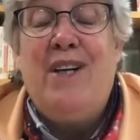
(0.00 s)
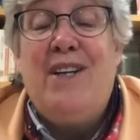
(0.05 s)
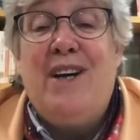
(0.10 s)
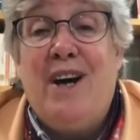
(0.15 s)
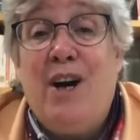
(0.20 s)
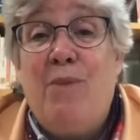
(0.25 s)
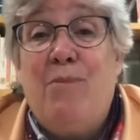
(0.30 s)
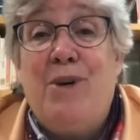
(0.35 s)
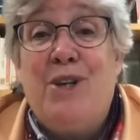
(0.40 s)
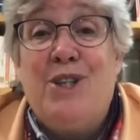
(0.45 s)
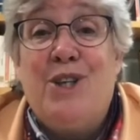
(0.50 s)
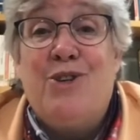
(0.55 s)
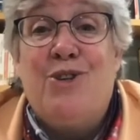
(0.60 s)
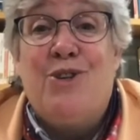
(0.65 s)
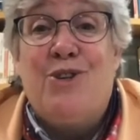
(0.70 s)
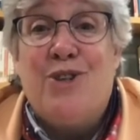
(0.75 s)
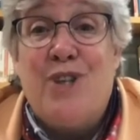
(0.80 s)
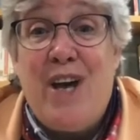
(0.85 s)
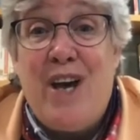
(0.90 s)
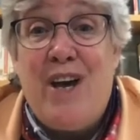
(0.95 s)
to help us
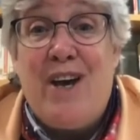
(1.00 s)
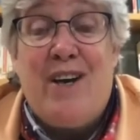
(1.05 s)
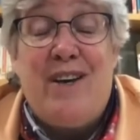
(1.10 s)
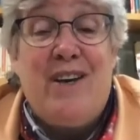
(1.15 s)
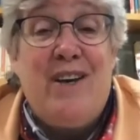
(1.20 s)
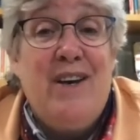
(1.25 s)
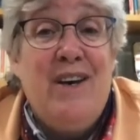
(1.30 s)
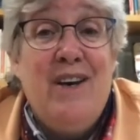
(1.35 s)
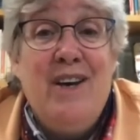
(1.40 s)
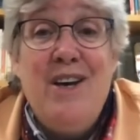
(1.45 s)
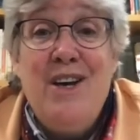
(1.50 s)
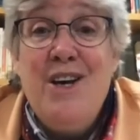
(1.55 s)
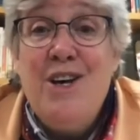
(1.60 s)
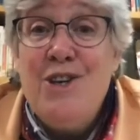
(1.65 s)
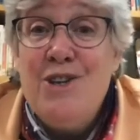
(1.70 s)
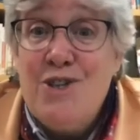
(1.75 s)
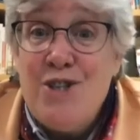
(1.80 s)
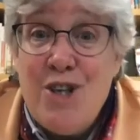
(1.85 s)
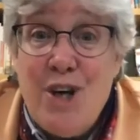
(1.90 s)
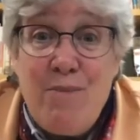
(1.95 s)
understand
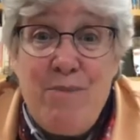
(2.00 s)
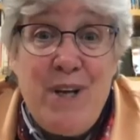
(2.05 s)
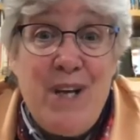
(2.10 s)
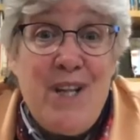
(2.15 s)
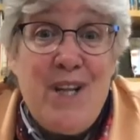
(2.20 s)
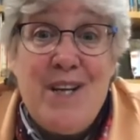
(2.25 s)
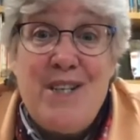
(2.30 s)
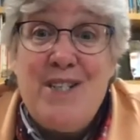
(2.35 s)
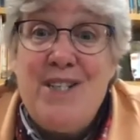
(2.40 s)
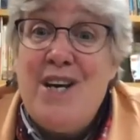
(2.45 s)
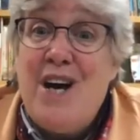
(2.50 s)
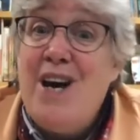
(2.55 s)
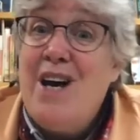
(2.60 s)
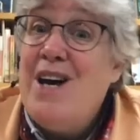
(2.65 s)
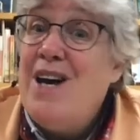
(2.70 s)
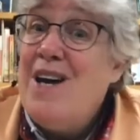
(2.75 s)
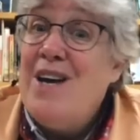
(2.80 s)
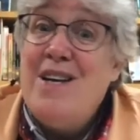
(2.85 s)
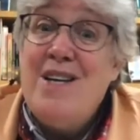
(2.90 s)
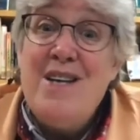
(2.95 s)
something that's
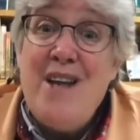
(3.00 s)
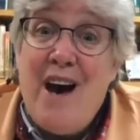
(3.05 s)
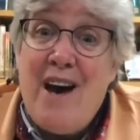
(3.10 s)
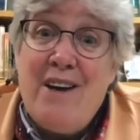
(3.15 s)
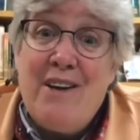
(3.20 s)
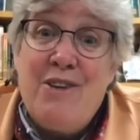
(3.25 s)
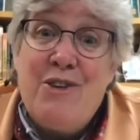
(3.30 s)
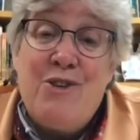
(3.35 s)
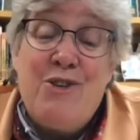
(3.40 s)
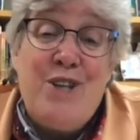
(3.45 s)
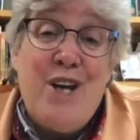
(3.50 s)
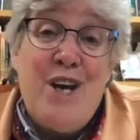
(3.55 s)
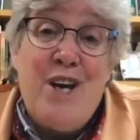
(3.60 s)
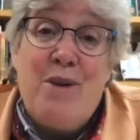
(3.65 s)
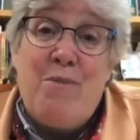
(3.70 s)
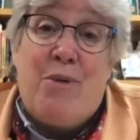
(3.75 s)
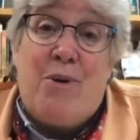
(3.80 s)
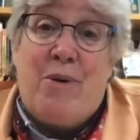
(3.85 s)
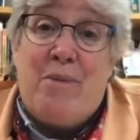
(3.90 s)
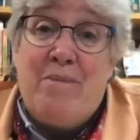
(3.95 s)
not
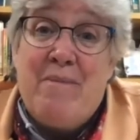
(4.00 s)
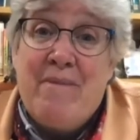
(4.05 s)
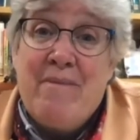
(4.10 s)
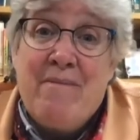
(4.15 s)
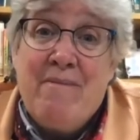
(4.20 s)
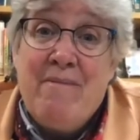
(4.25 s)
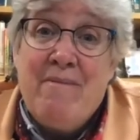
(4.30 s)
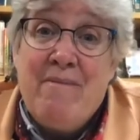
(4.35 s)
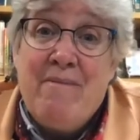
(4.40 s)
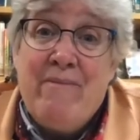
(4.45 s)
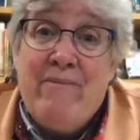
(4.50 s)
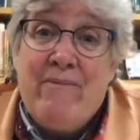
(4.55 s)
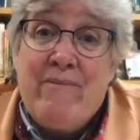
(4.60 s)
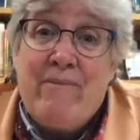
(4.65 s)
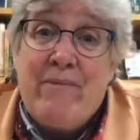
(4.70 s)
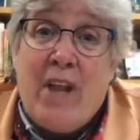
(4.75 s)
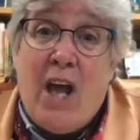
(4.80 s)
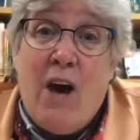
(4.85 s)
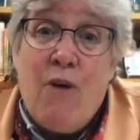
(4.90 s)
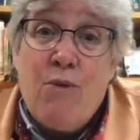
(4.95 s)
understandable,
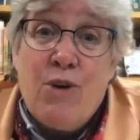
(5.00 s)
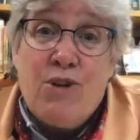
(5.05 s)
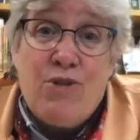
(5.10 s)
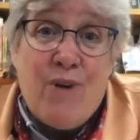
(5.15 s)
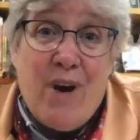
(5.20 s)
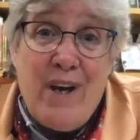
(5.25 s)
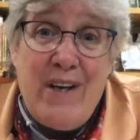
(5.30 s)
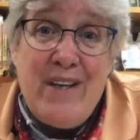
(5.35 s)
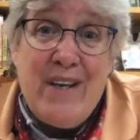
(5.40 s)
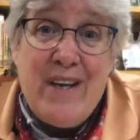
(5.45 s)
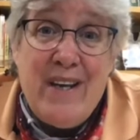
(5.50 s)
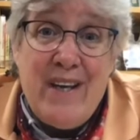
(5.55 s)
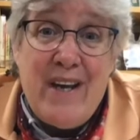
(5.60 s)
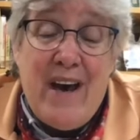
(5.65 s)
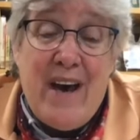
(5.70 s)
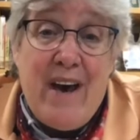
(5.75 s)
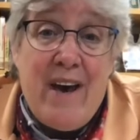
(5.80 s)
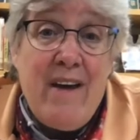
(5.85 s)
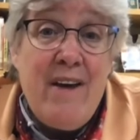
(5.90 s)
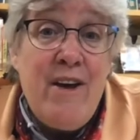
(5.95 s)
how we're trying to get
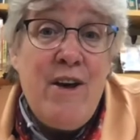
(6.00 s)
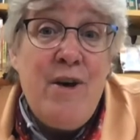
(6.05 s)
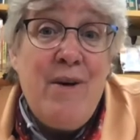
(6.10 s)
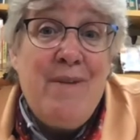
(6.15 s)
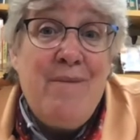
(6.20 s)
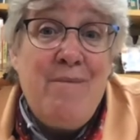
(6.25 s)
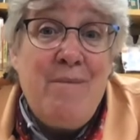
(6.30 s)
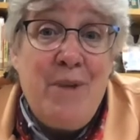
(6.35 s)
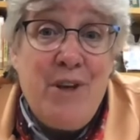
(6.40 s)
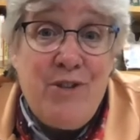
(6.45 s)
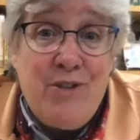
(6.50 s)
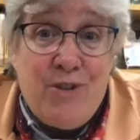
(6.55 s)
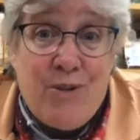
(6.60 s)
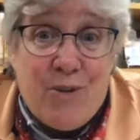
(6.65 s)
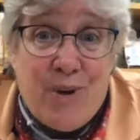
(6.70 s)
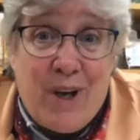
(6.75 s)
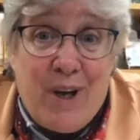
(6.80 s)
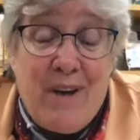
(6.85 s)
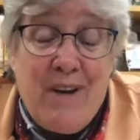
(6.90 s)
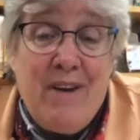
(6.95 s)
at
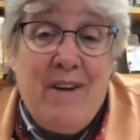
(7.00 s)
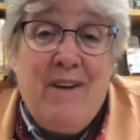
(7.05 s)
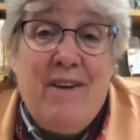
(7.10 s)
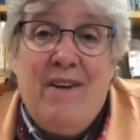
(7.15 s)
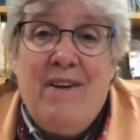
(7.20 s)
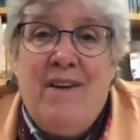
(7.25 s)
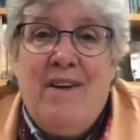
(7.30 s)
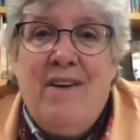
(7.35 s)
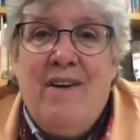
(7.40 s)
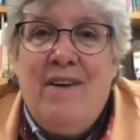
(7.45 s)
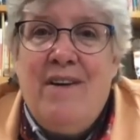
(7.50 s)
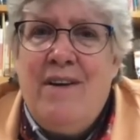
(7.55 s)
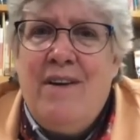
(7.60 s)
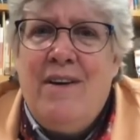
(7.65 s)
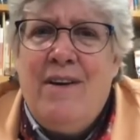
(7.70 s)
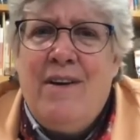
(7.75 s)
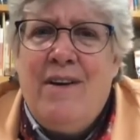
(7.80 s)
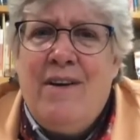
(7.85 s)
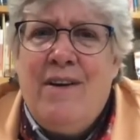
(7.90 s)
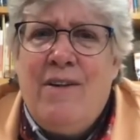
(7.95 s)
mystery
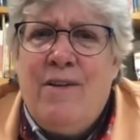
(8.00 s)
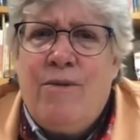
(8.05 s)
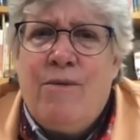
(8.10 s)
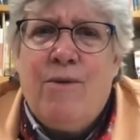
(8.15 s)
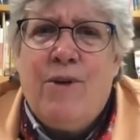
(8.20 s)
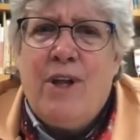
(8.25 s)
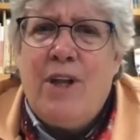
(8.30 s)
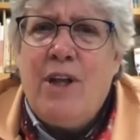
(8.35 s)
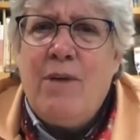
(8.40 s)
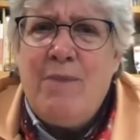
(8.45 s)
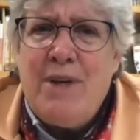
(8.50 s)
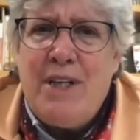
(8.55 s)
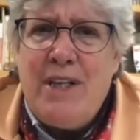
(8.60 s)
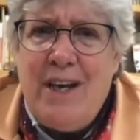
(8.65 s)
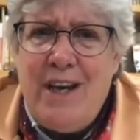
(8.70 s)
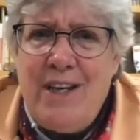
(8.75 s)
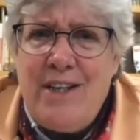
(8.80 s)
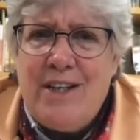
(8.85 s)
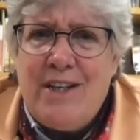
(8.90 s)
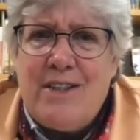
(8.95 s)
through the
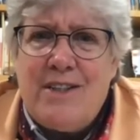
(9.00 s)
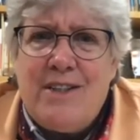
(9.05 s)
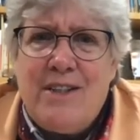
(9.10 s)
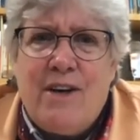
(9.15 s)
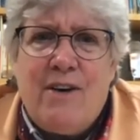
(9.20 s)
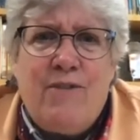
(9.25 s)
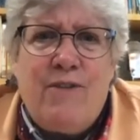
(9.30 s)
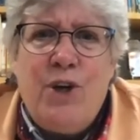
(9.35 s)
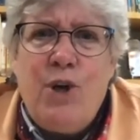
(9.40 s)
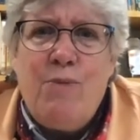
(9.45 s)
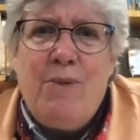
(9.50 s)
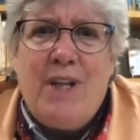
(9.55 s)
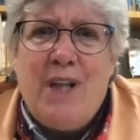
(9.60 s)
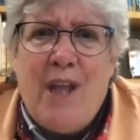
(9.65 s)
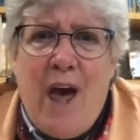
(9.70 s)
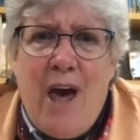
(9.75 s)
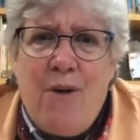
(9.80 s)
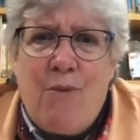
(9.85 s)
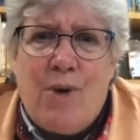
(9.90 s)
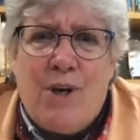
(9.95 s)
limitations of human
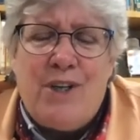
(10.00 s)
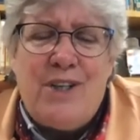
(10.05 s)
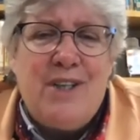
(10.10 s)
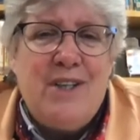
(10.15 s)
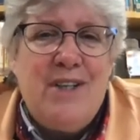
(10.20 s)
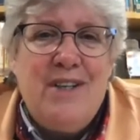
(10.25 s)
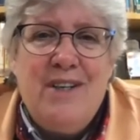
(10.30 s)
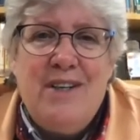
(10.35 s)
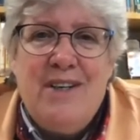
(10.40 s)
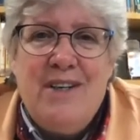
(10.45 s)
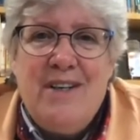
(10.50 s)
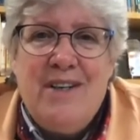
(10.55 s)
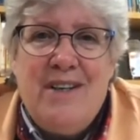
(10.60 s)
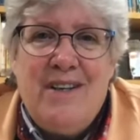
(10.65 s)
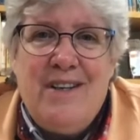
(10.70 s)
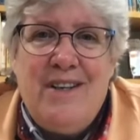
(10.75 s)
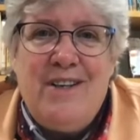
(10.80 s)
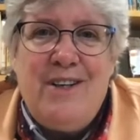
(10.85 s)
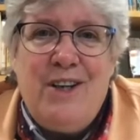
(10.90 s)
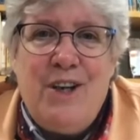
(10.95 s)
language
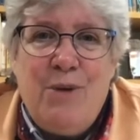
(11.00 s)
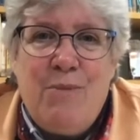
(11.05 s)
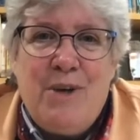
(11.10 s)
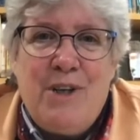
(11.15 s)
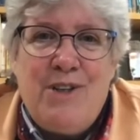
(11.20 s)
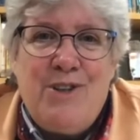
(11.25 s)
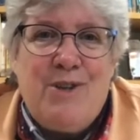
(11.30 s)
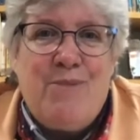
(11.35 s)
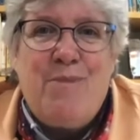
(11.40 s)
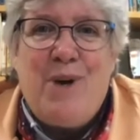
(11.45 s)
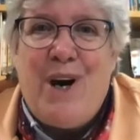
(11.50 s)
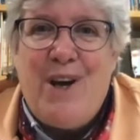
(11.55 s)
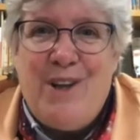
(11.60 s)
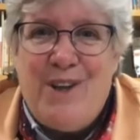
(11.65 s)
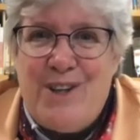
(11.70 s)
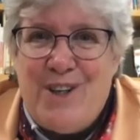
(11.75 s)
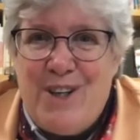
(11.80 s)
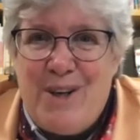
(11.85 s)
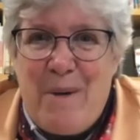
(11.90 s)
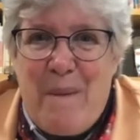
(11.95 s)
and human
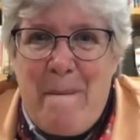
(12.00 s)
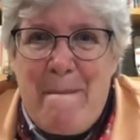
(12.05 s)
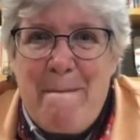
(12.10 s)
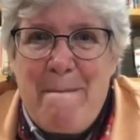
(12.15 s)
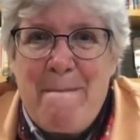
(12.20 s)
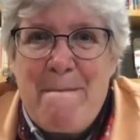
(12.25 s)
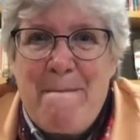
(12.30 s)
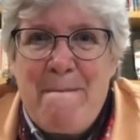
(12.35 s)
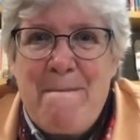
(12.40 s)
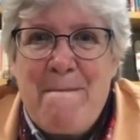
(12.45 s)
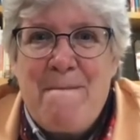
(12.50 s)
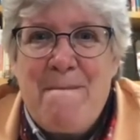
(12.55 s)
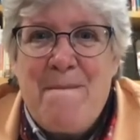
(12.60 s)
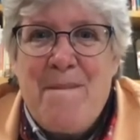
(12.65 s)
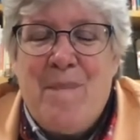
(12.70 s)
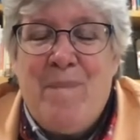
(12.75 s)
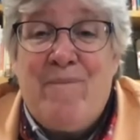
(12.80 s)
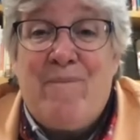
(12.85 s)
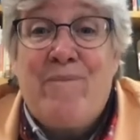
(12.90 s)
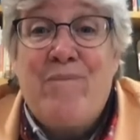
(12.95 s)
symbology.
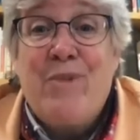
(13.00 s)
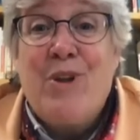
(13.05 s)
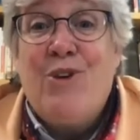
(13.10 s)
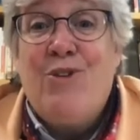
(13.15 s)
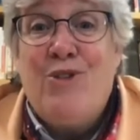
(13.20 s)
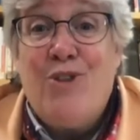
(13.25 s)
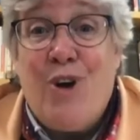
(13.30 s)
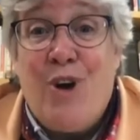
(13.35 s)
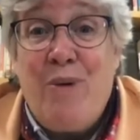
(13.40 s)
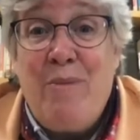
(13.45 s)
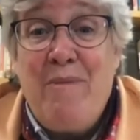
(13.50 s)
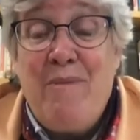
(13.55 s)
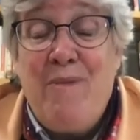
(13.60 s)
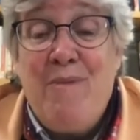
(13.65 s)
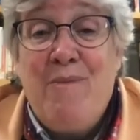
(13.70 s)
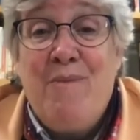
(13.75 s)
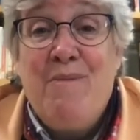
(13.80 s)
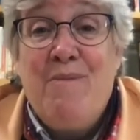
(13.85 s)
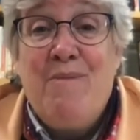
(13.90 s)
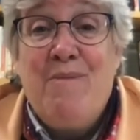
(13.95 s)
So,
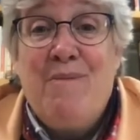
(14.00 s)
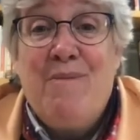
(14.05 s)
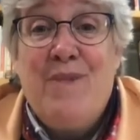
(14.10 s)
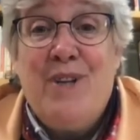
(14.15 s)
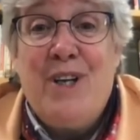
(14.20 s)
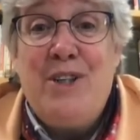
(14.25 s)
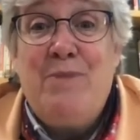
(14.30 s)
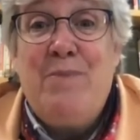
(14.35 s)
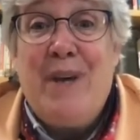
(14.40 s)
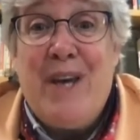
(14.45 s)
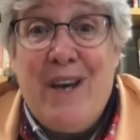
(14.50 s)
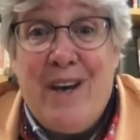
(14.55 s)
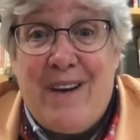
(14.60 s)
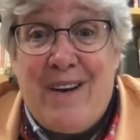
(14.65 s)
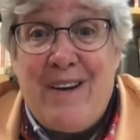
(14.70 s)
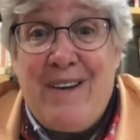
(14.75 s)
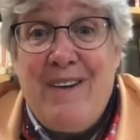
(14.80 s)
let's begin.